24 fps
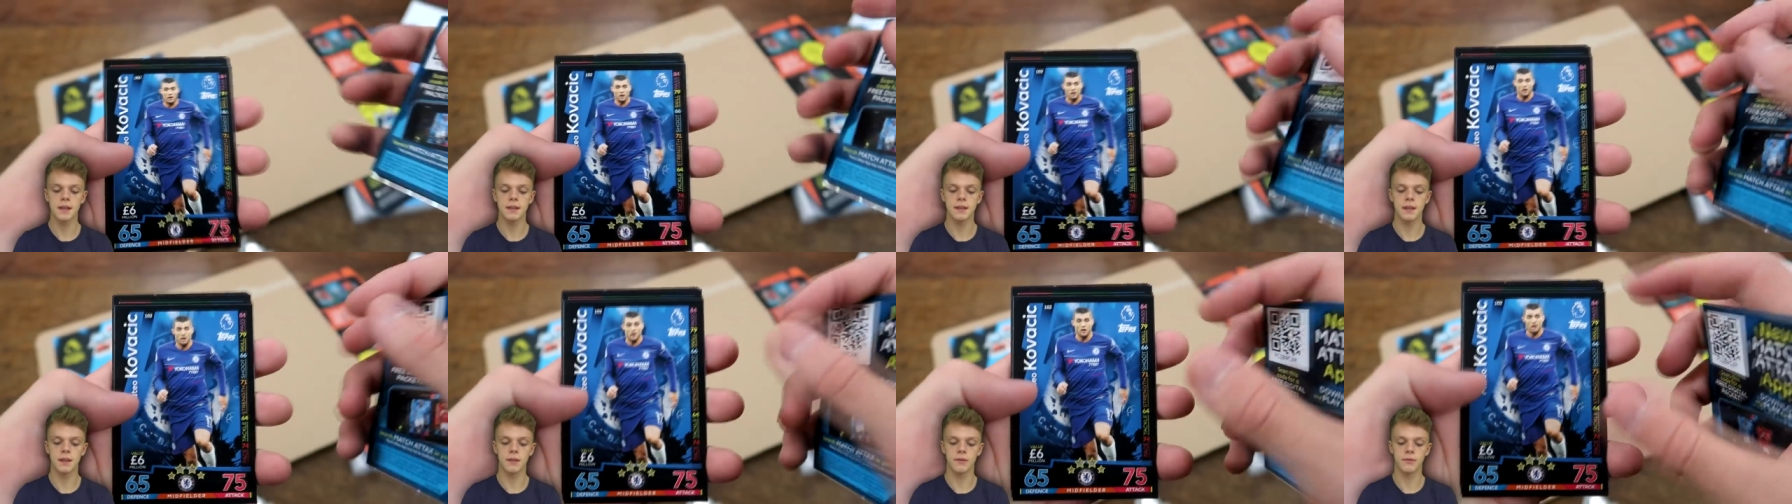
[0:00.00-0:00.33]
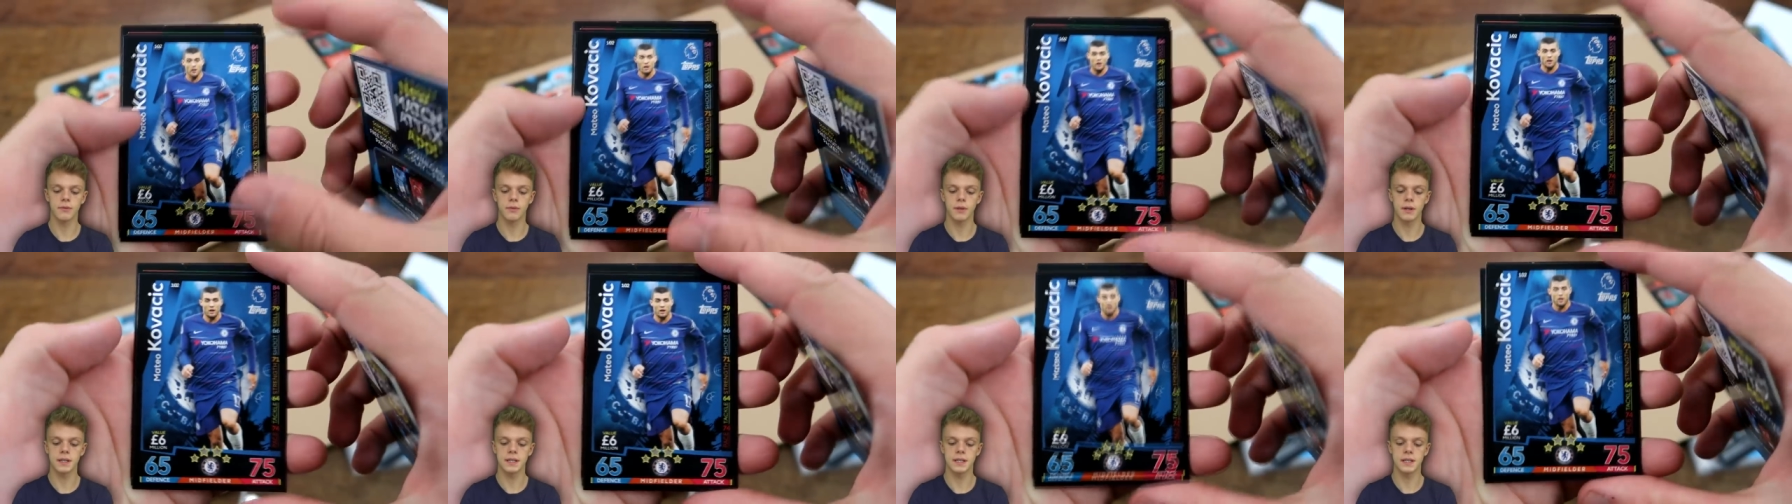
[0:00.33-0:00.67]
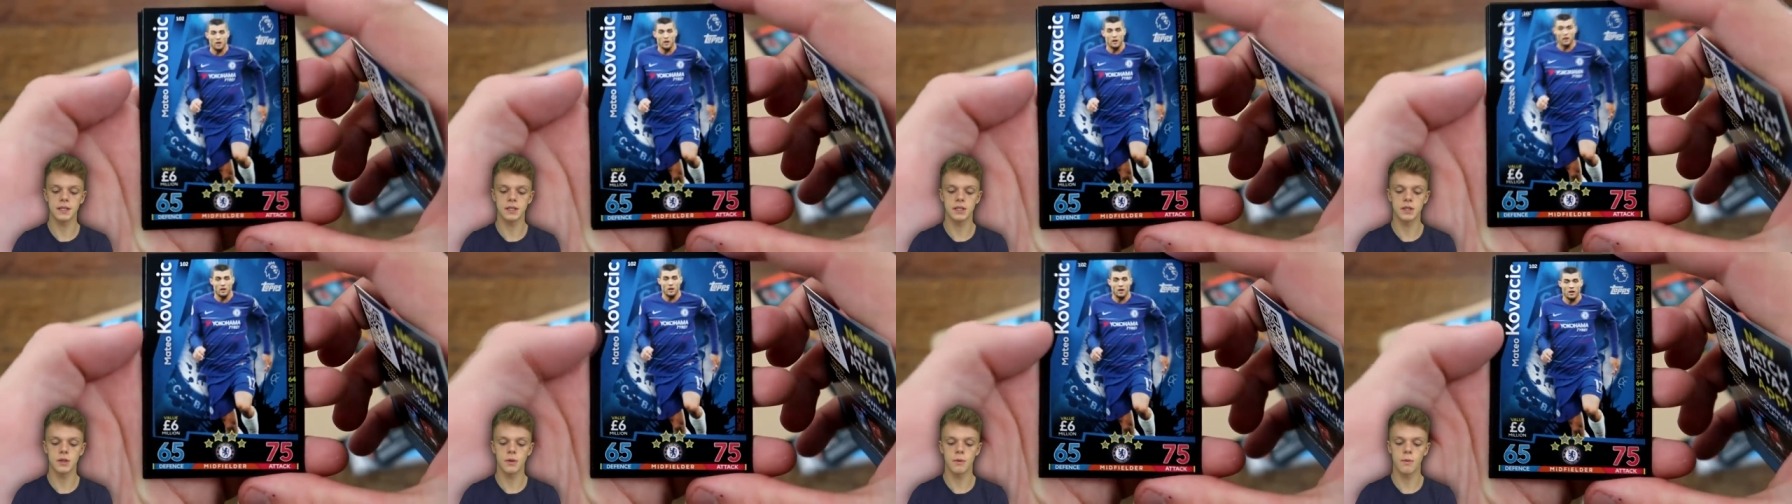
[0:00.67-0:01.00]
another free
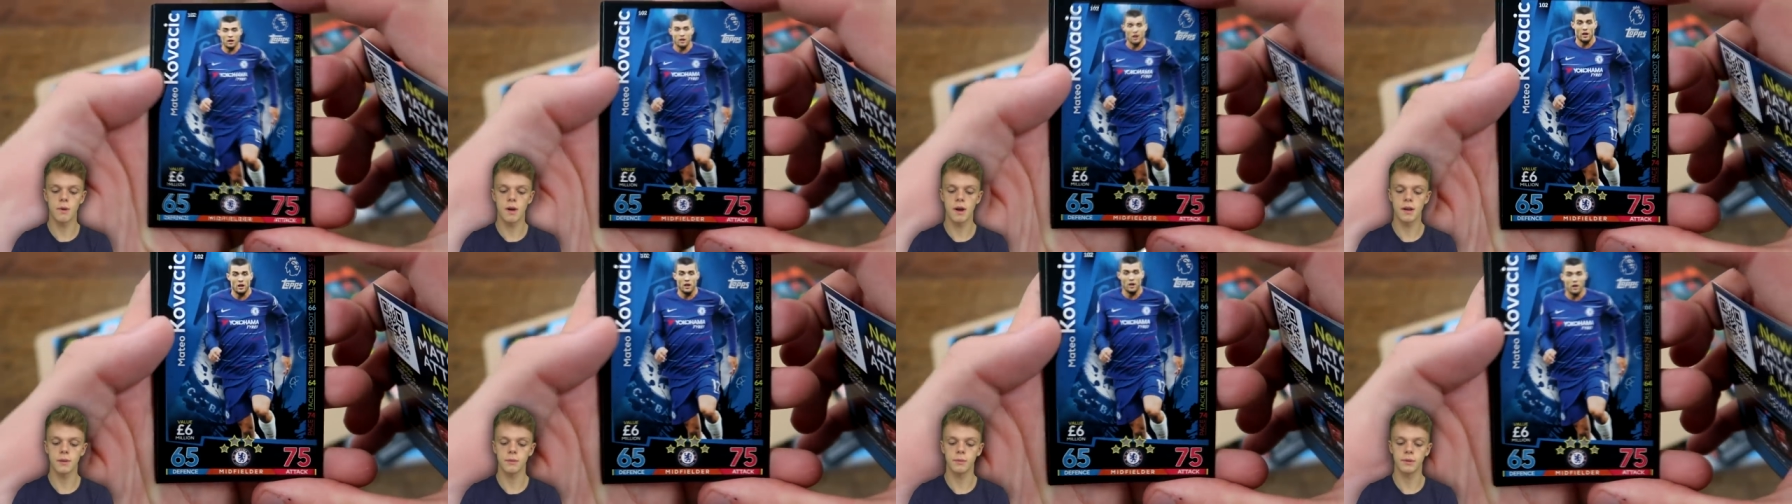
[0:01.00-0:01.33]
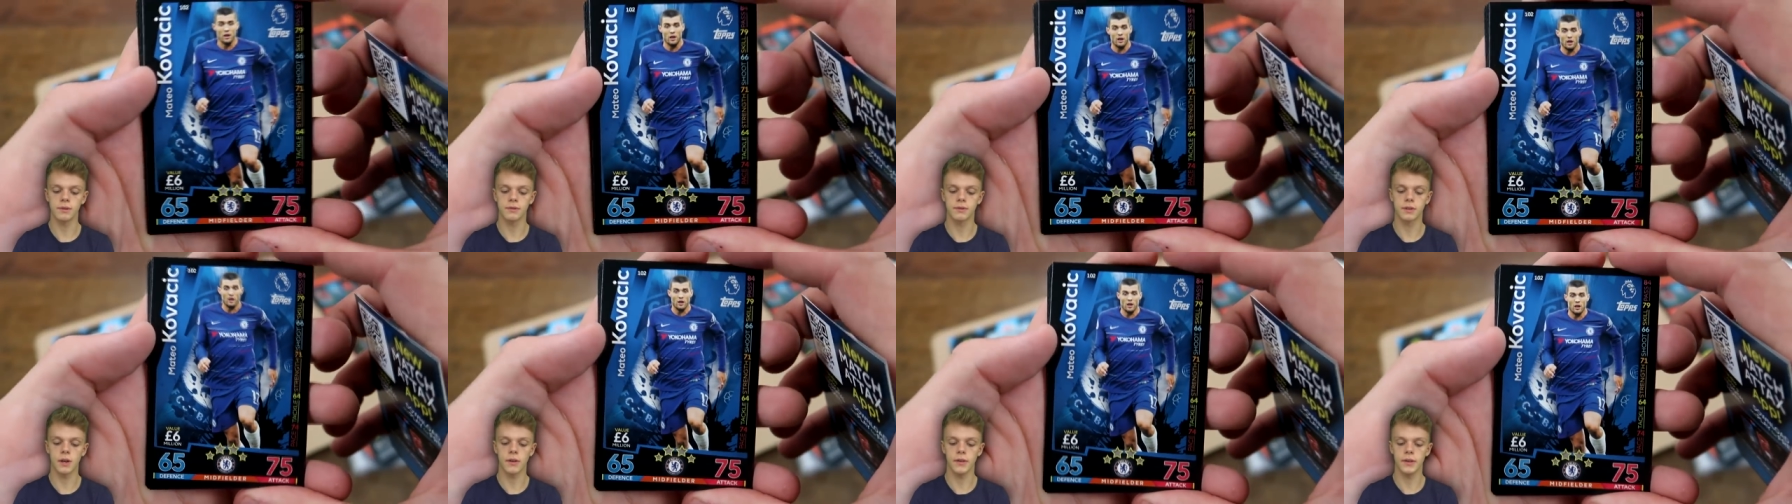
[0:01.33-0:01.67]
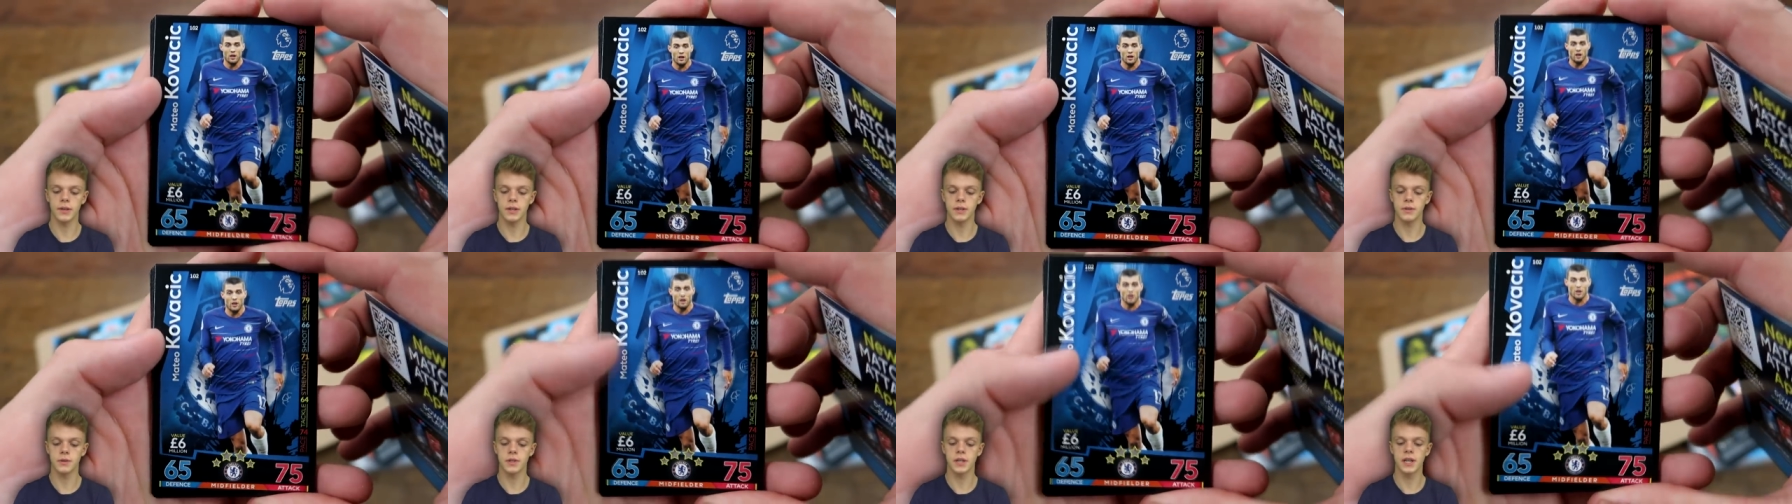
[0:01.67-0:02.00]
digital one. We've got the
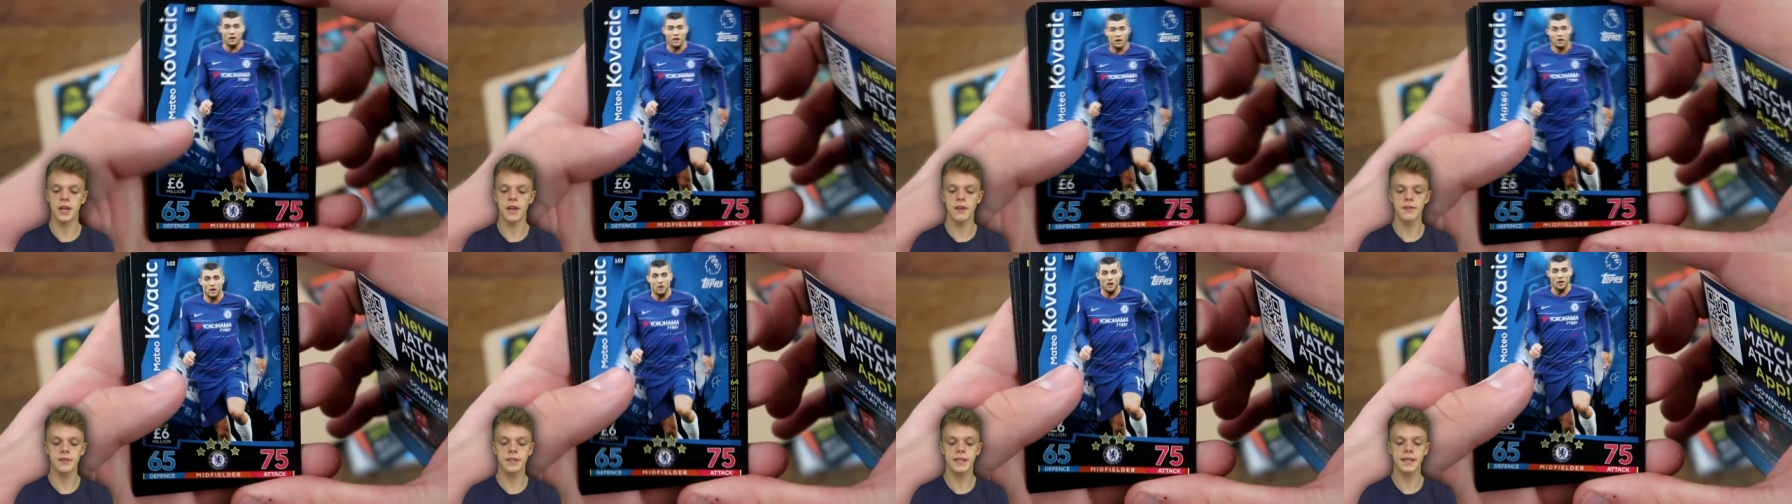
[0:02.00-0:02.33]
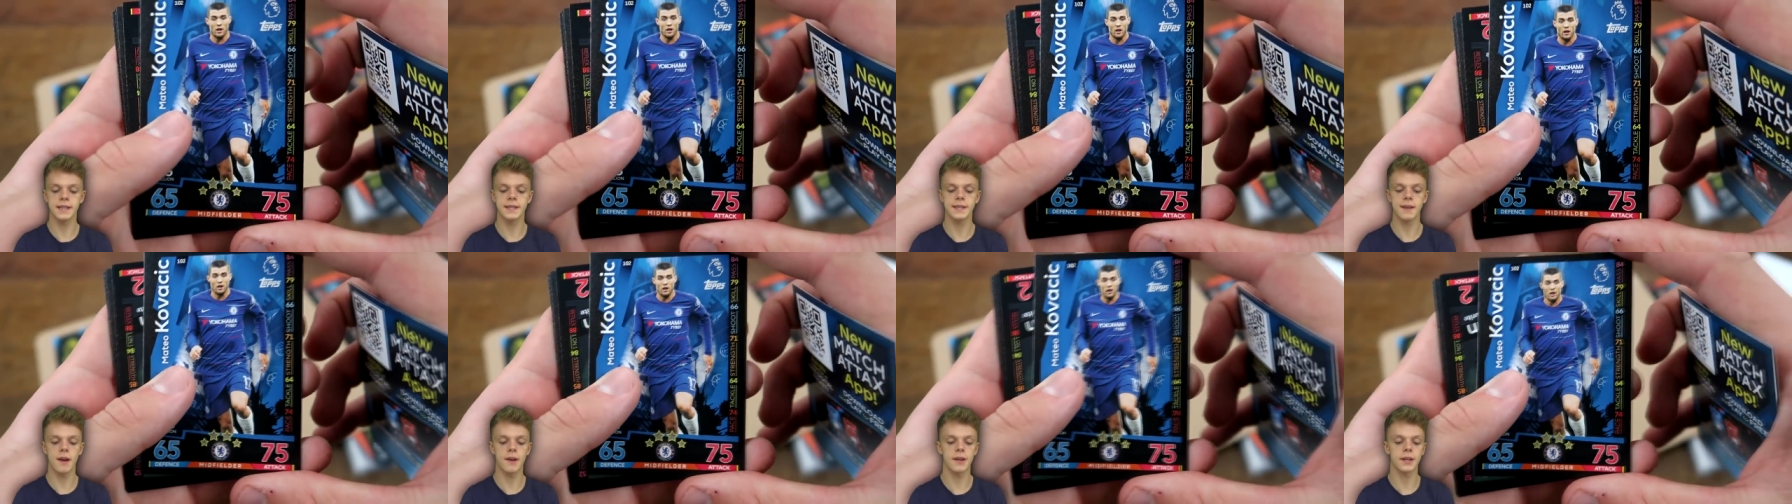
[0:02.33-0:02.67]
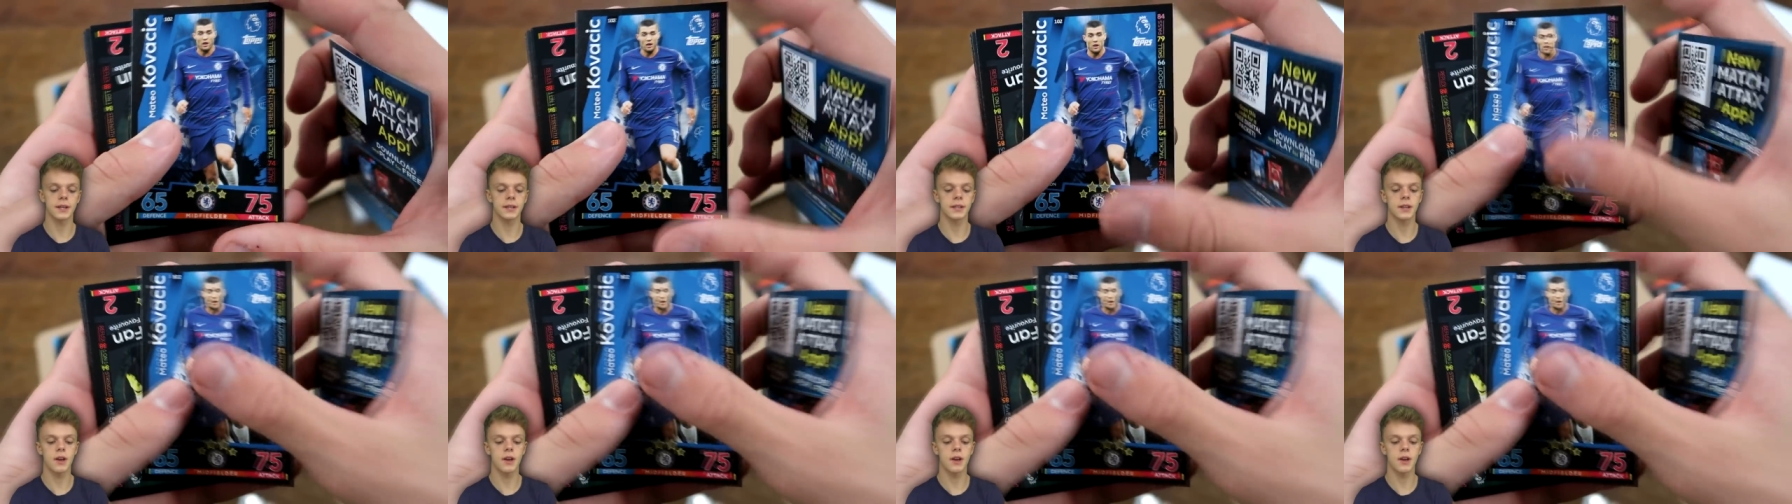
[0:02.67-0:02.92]
new Chelsea signing,